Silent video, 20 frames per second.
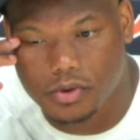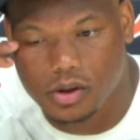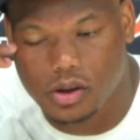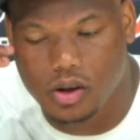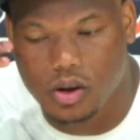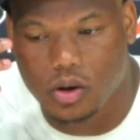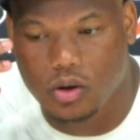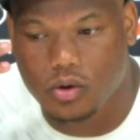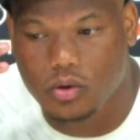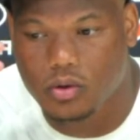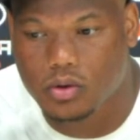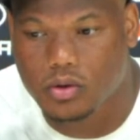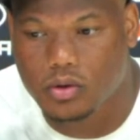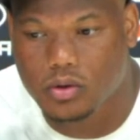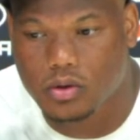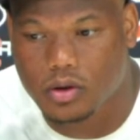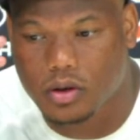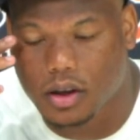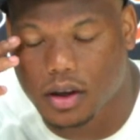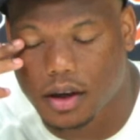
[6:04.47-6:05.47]
you know,
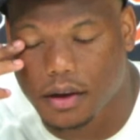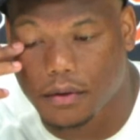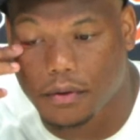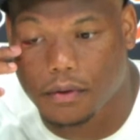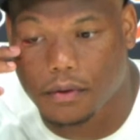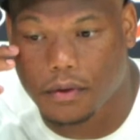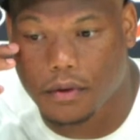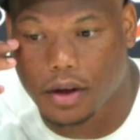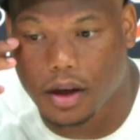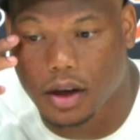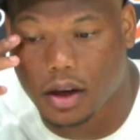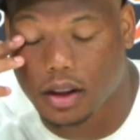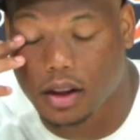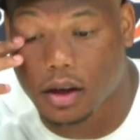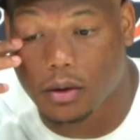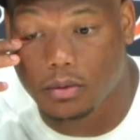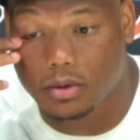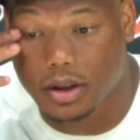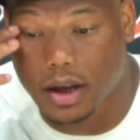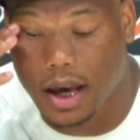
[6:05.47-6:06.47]
if
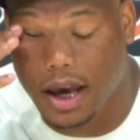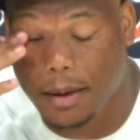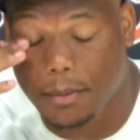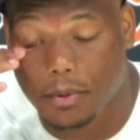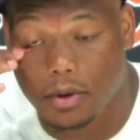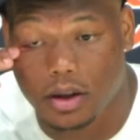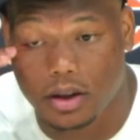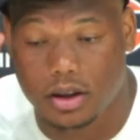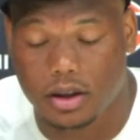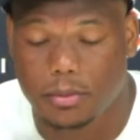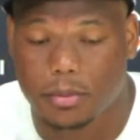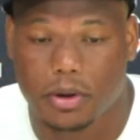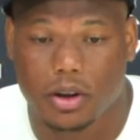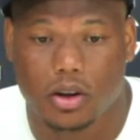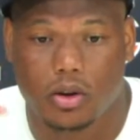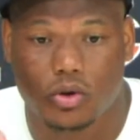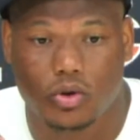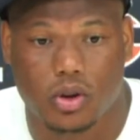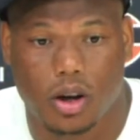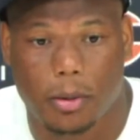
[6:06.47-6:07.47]
anything was to happen, there should be
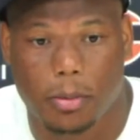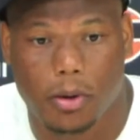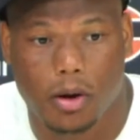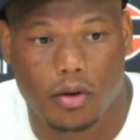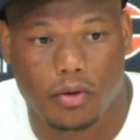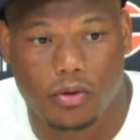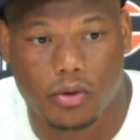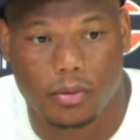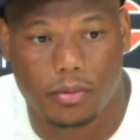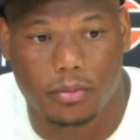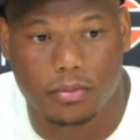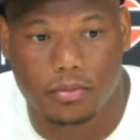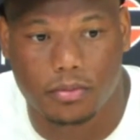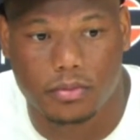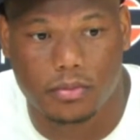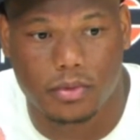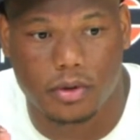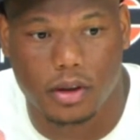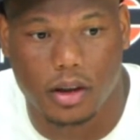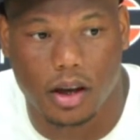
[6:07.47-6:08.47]
no drop-off from
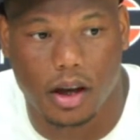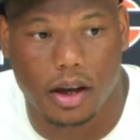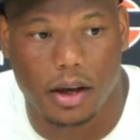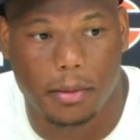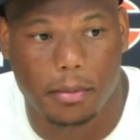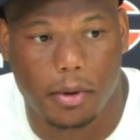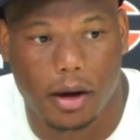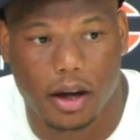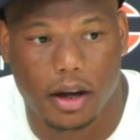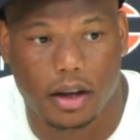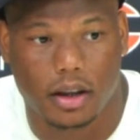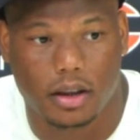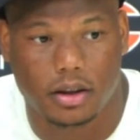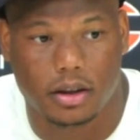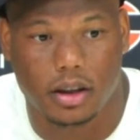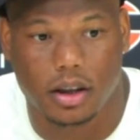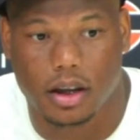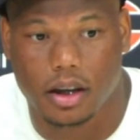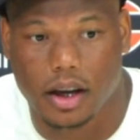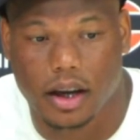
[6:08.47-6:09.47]
anybody
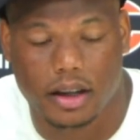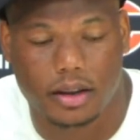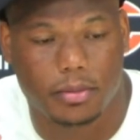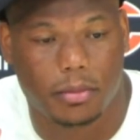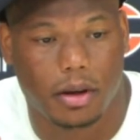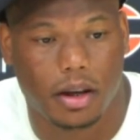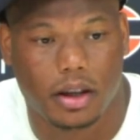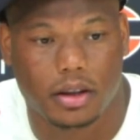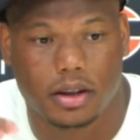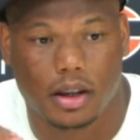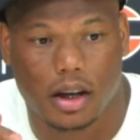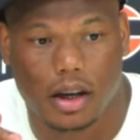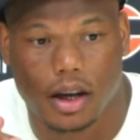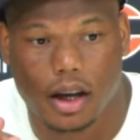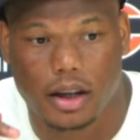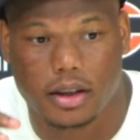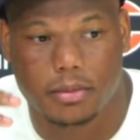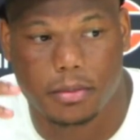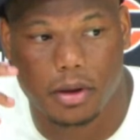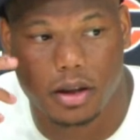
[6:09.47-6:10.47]
to the next man to the
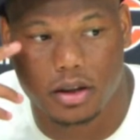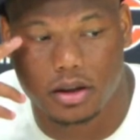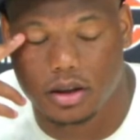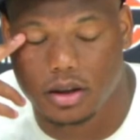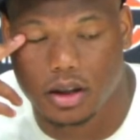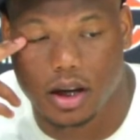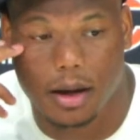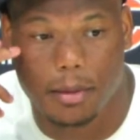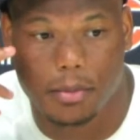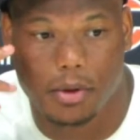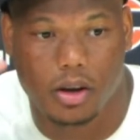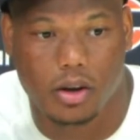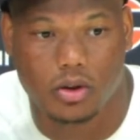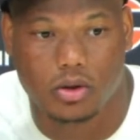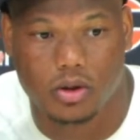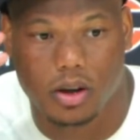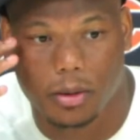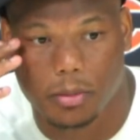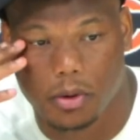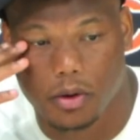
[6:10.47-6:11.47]
next man. Should not be no
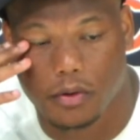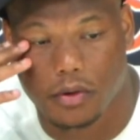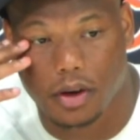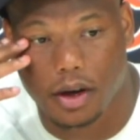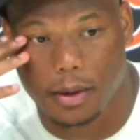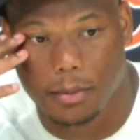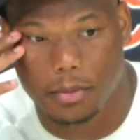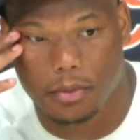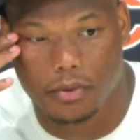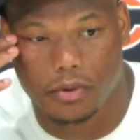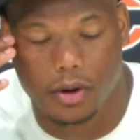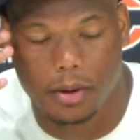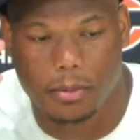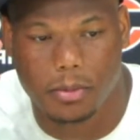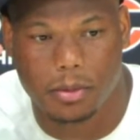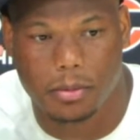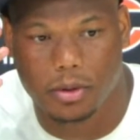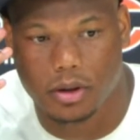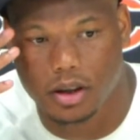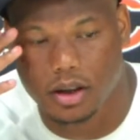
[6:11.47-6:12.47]
drop-off, and I
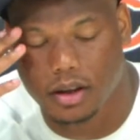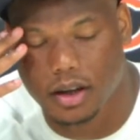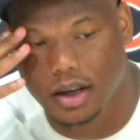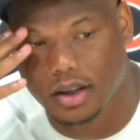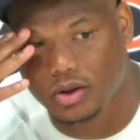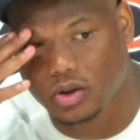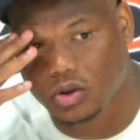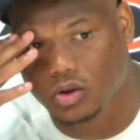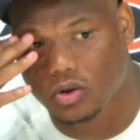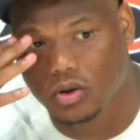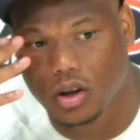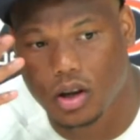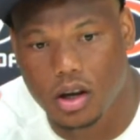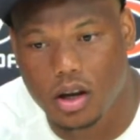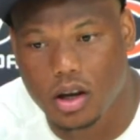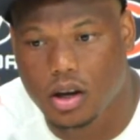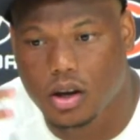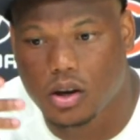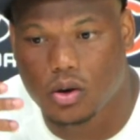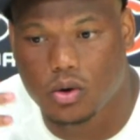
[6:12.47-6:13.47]
firmly believe that. So
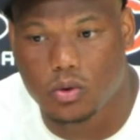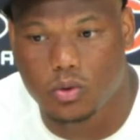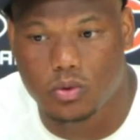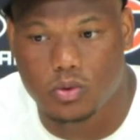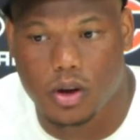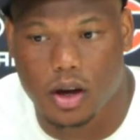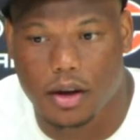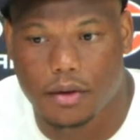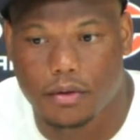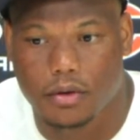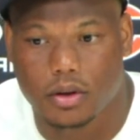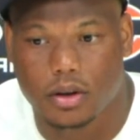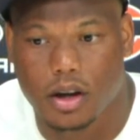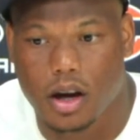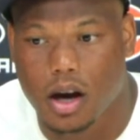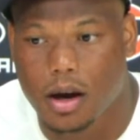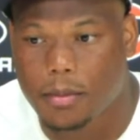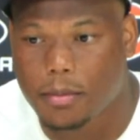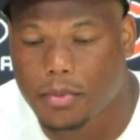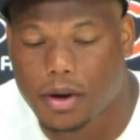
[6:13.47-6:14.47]
whoever
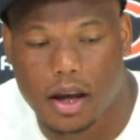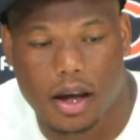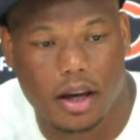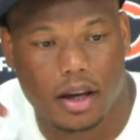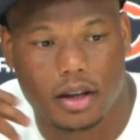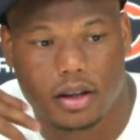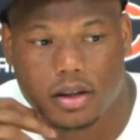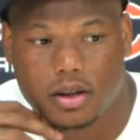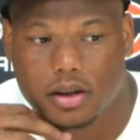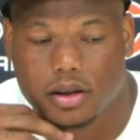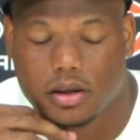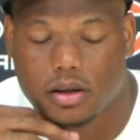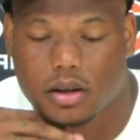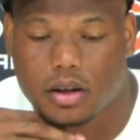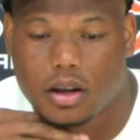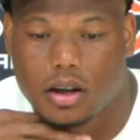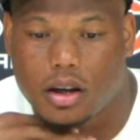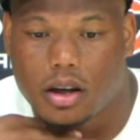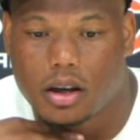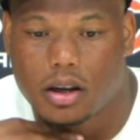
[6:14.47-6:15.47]
up next,
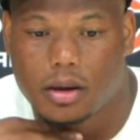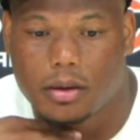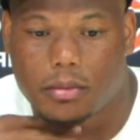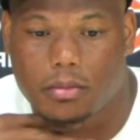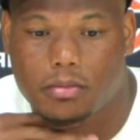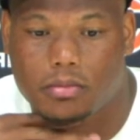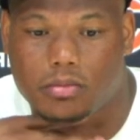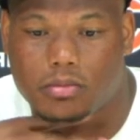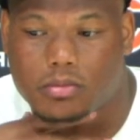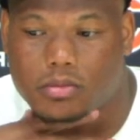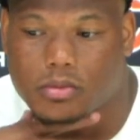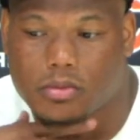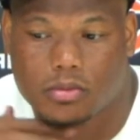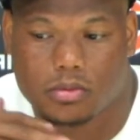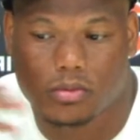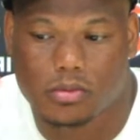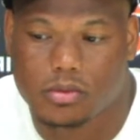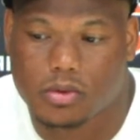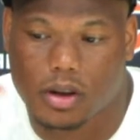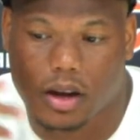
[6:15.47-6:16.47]

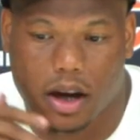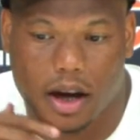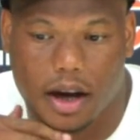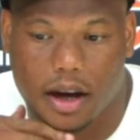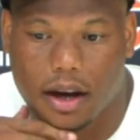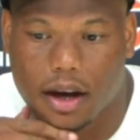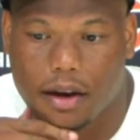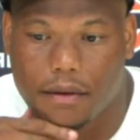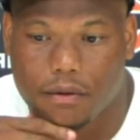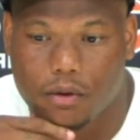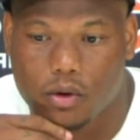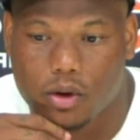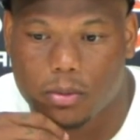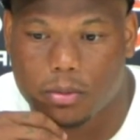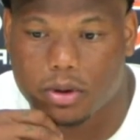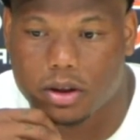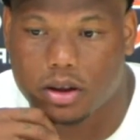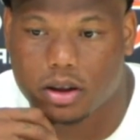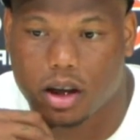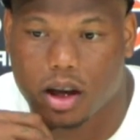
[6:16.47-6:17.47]
I view them
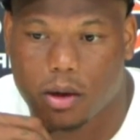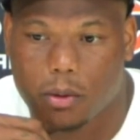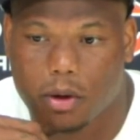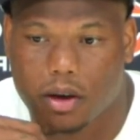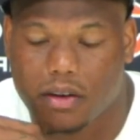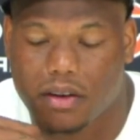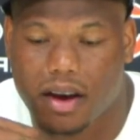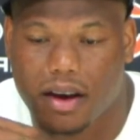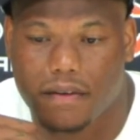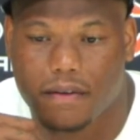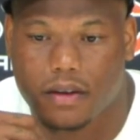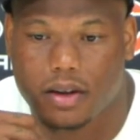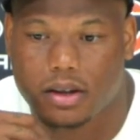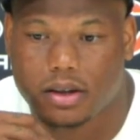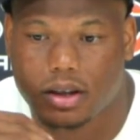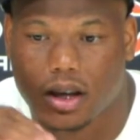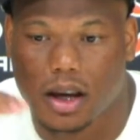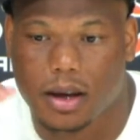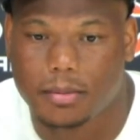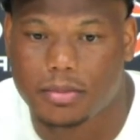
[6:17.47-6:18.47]
the same way of having the
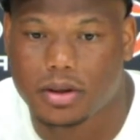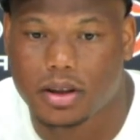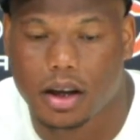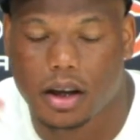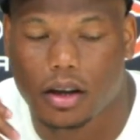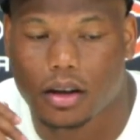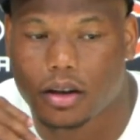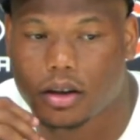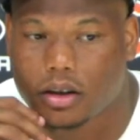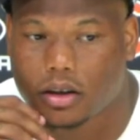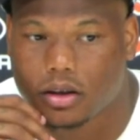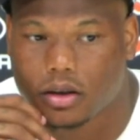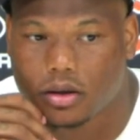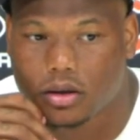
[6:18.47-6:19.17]
same standard.